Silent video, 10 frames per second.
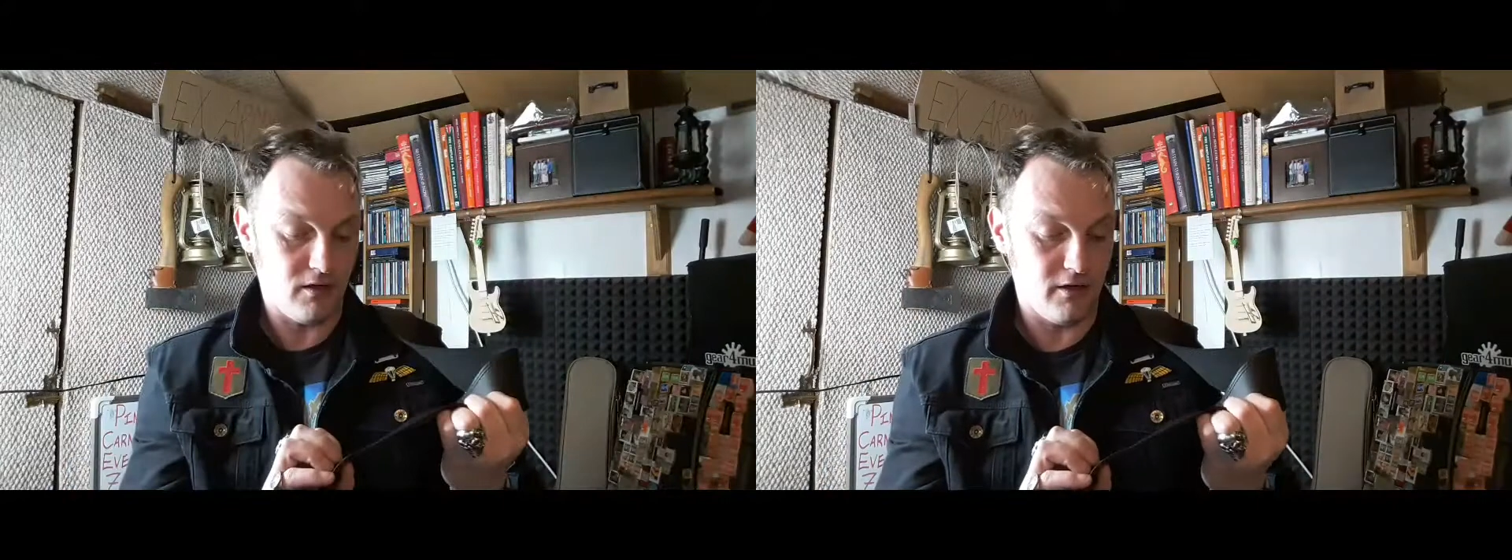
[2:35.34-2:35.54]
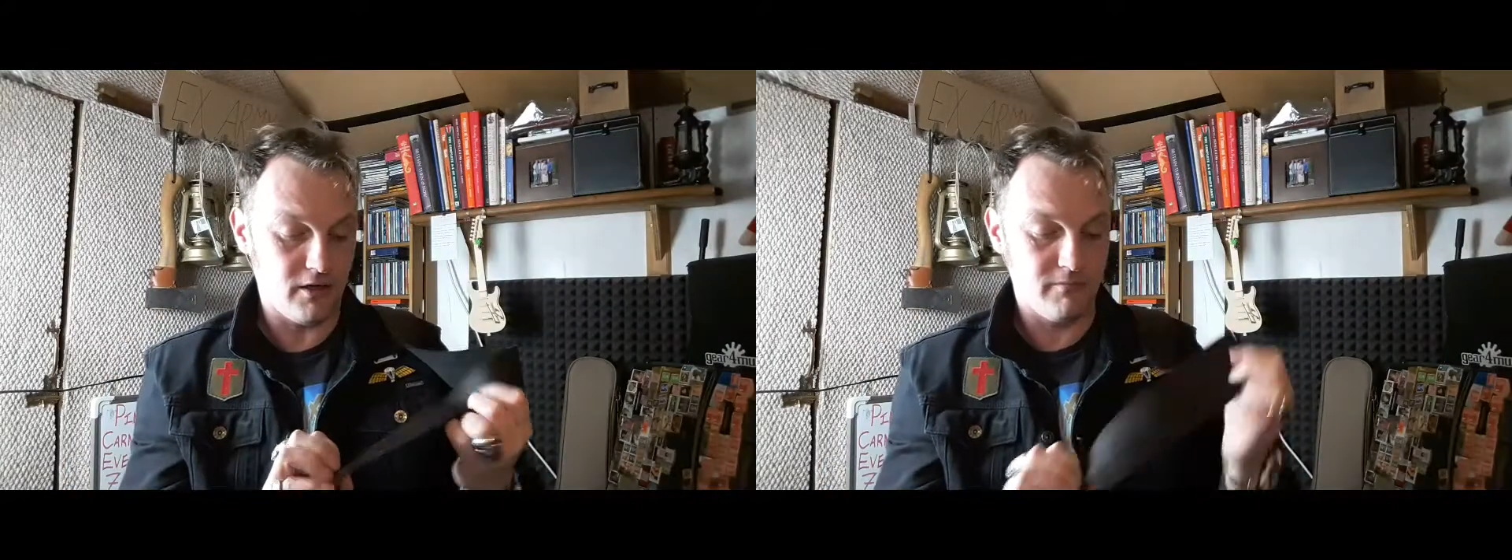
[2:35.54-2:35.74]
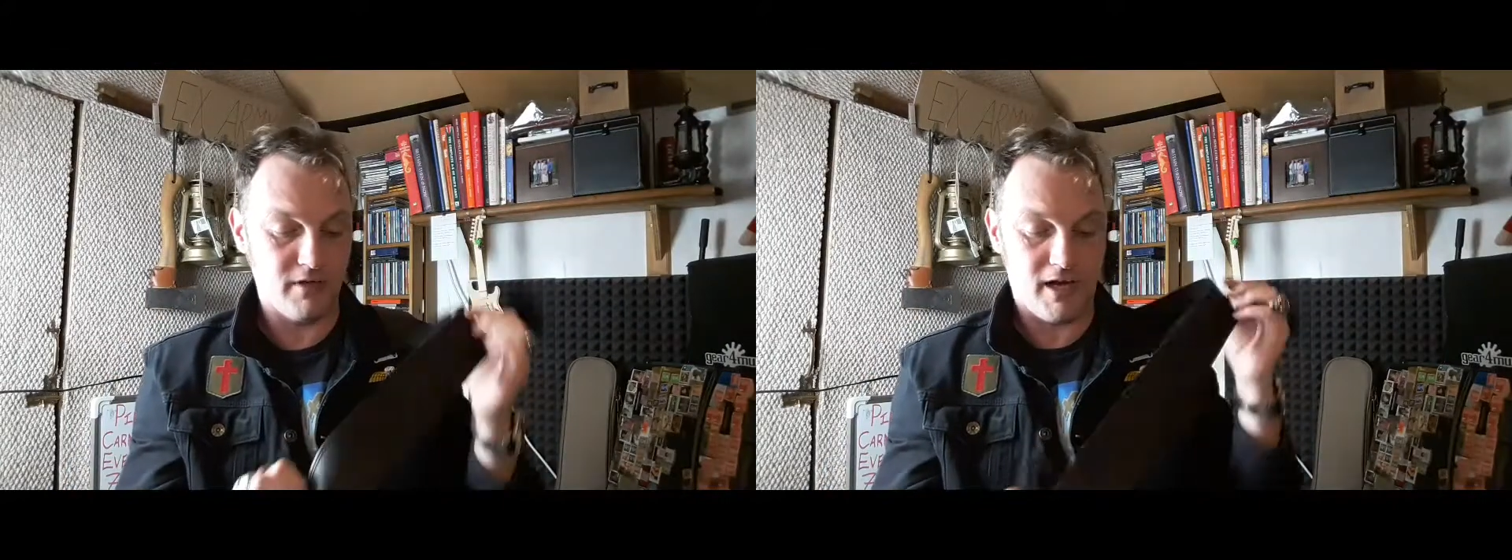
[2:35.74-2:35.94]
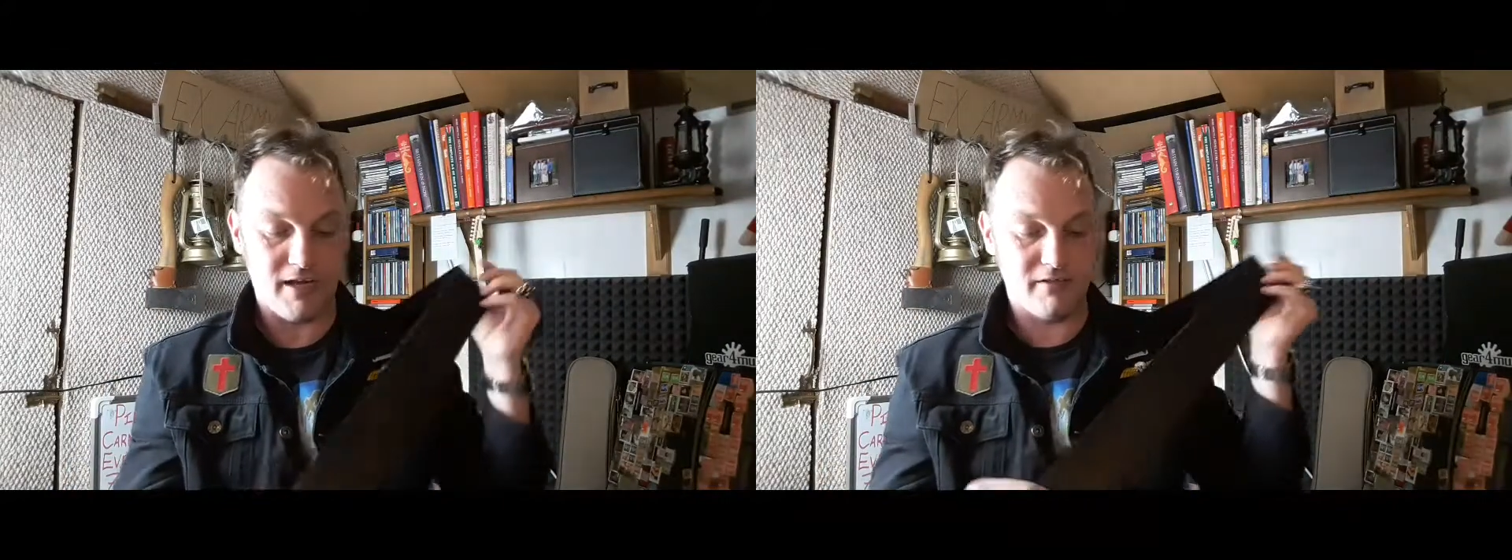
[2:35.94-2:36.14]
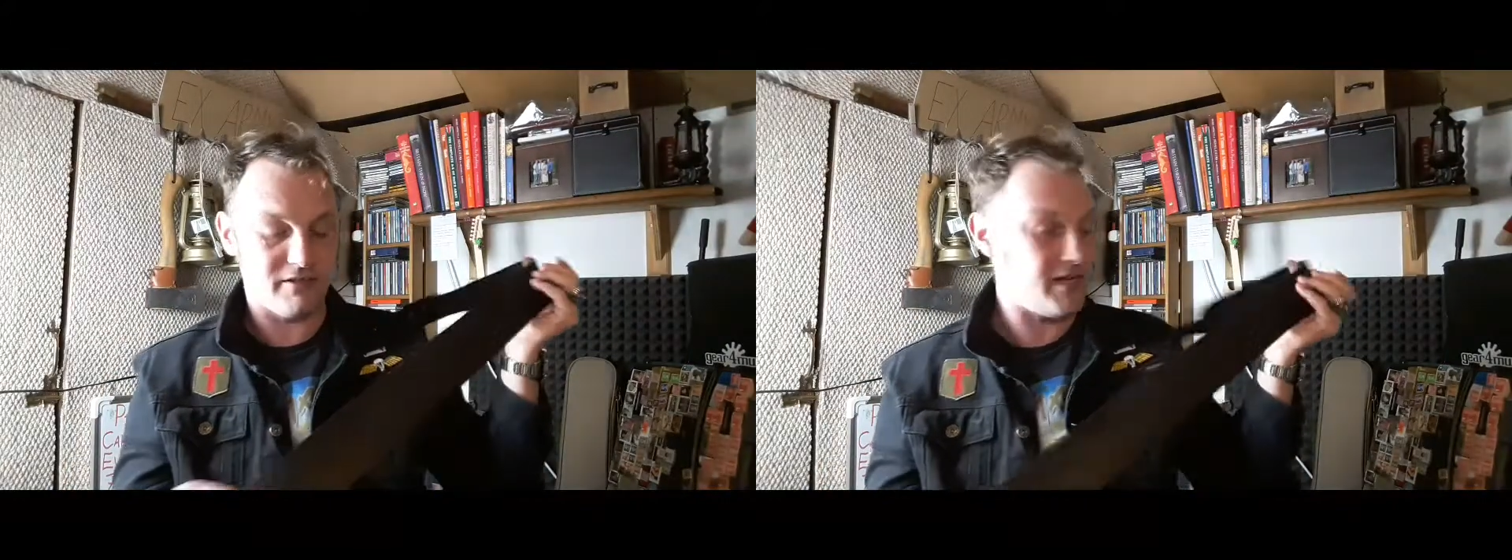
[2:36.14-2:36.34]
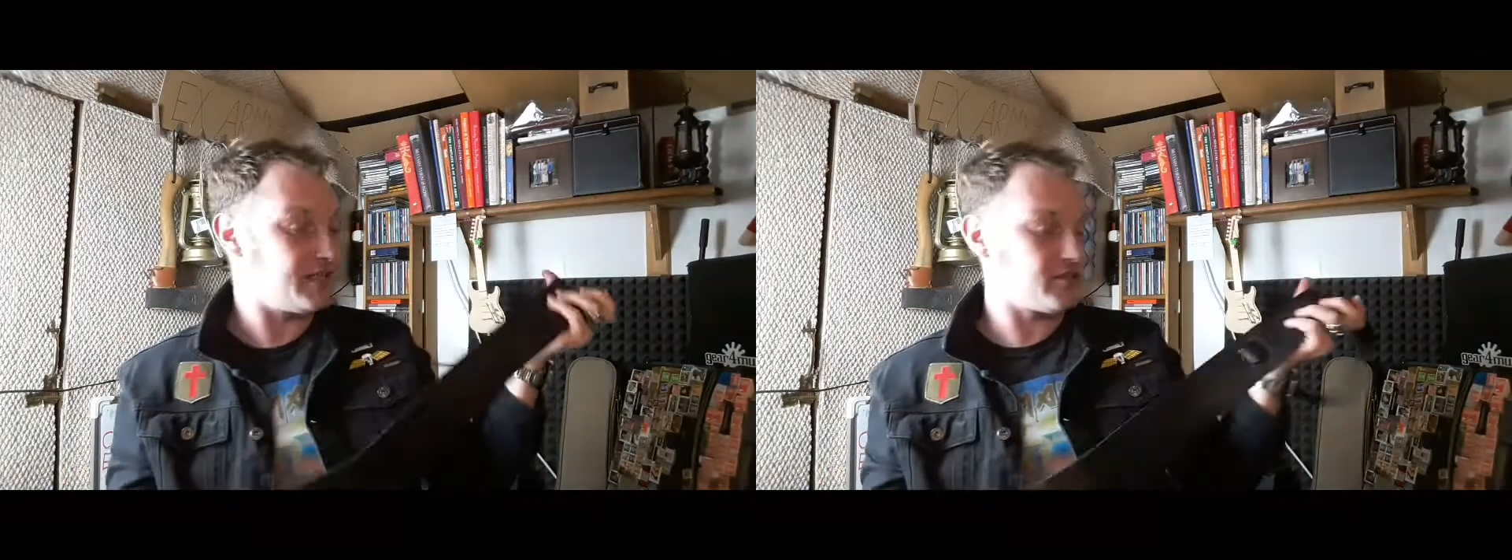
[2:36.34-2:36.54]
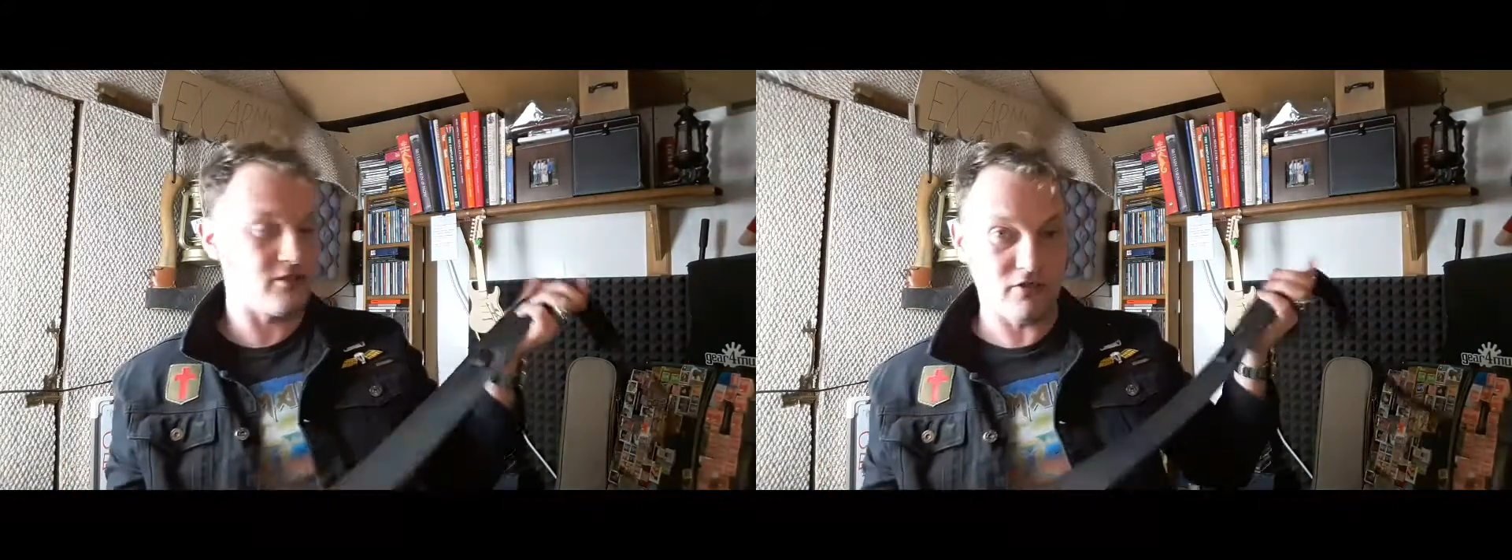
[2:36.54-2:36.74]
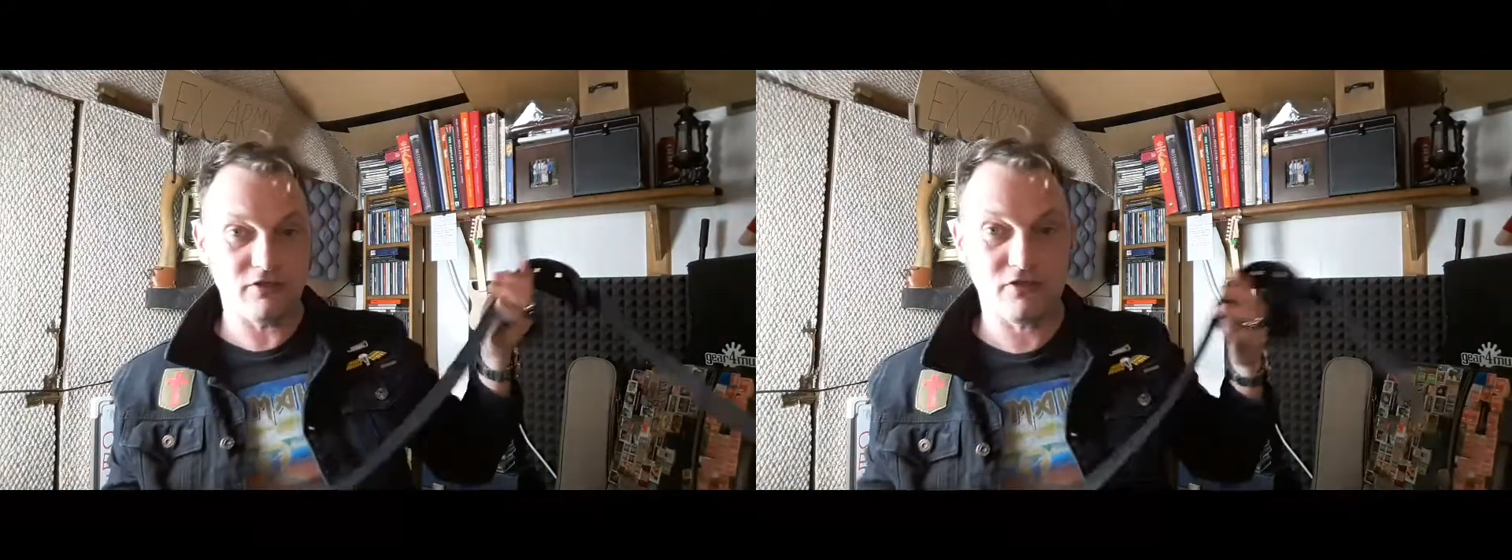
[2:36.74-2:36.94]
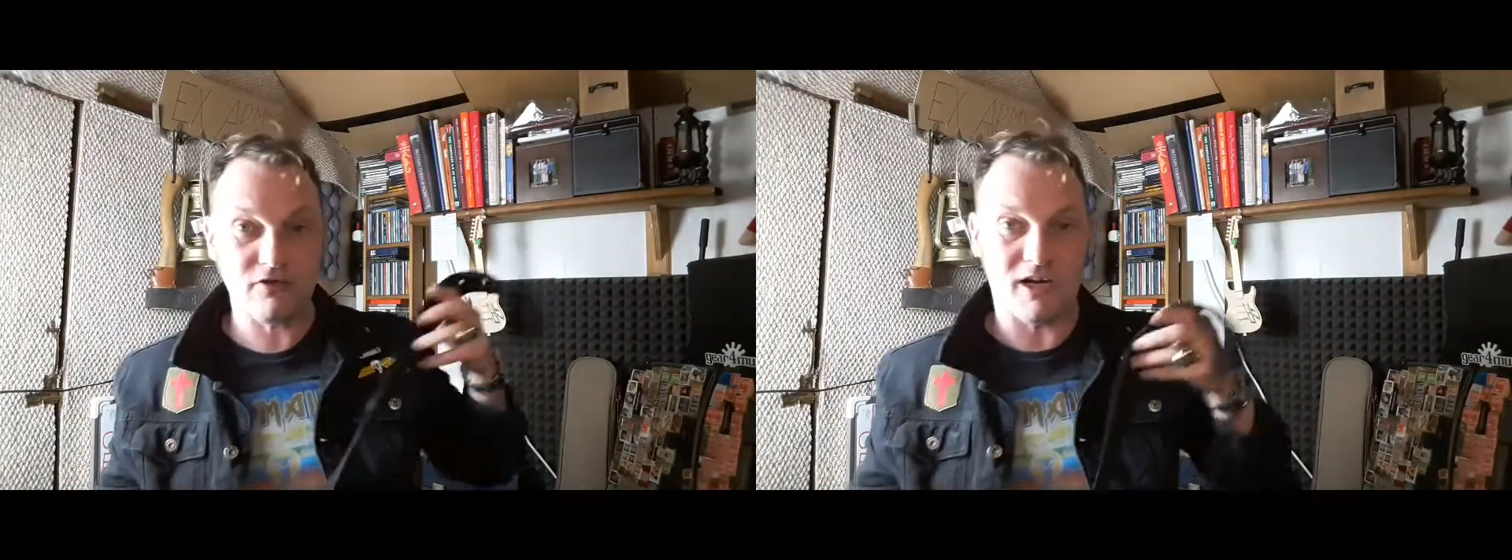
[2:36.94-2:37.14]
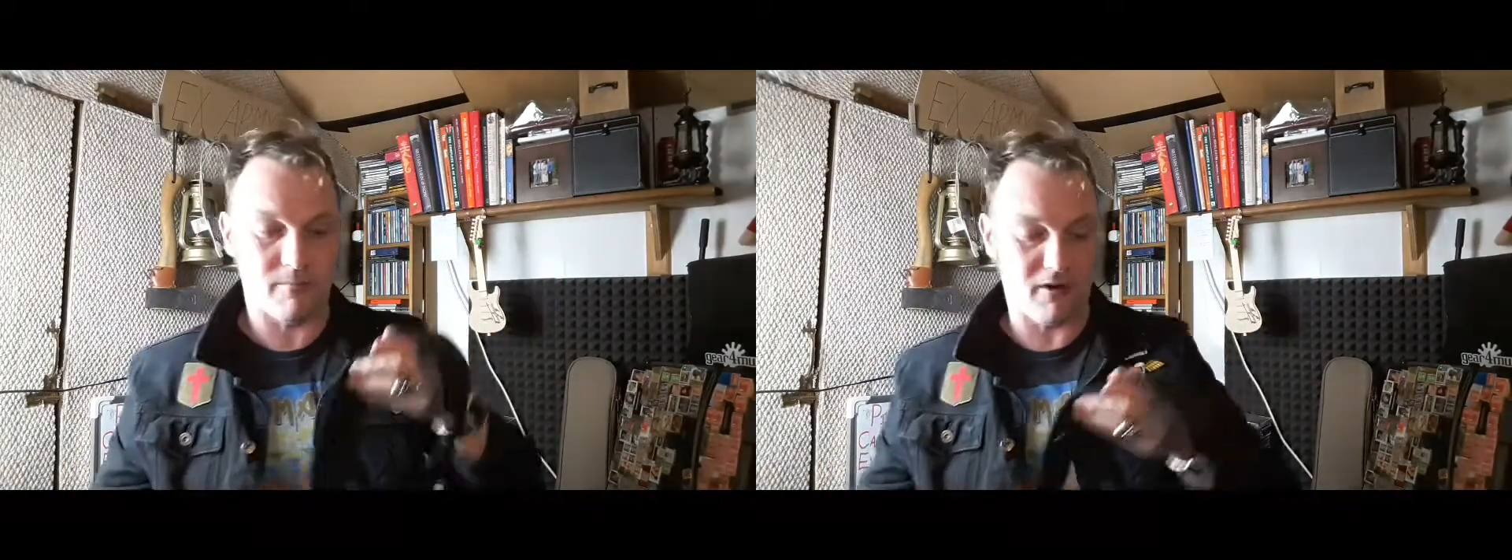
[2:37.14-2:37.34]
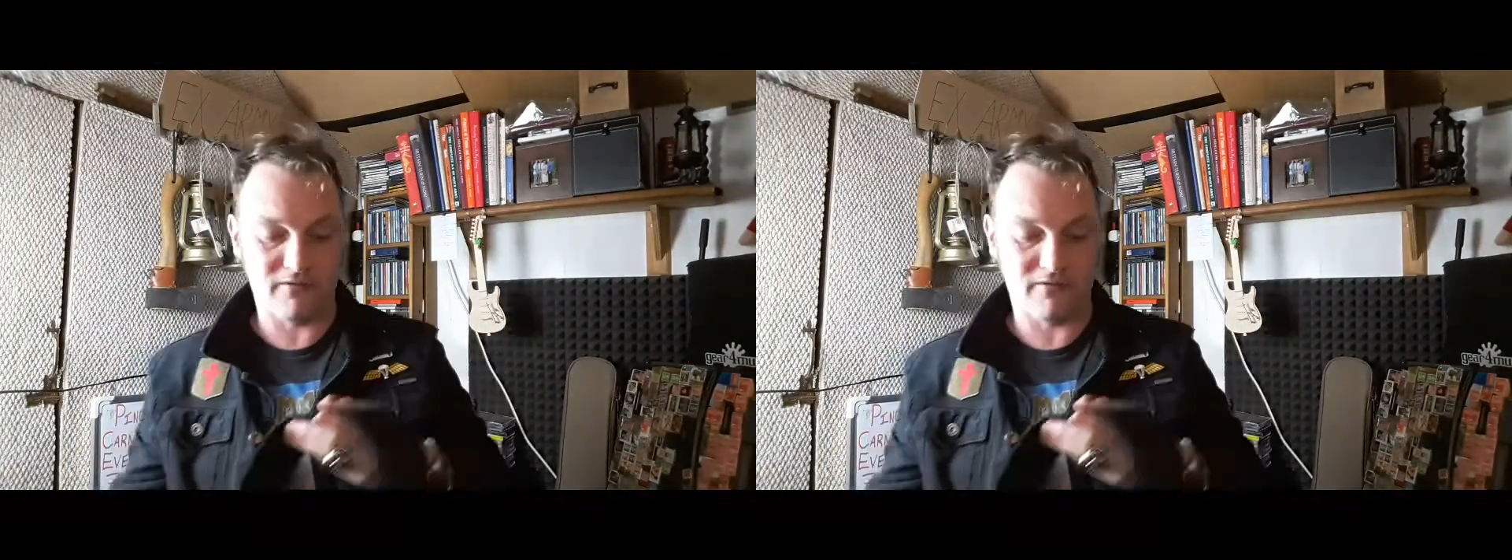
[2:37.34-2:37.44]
And it's a good strap.